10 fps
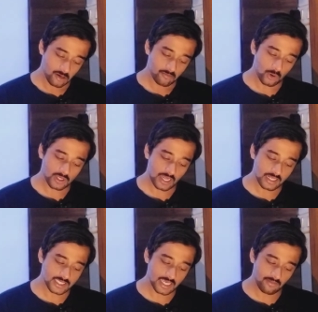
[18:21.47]
both are
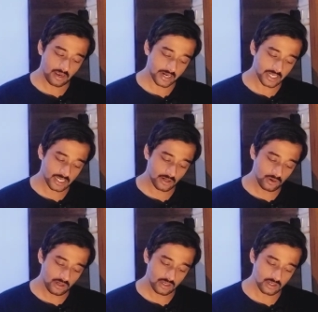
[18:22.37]
at same
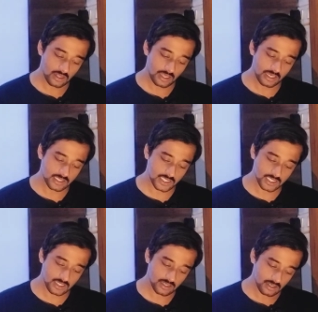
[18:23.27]
latitude, east.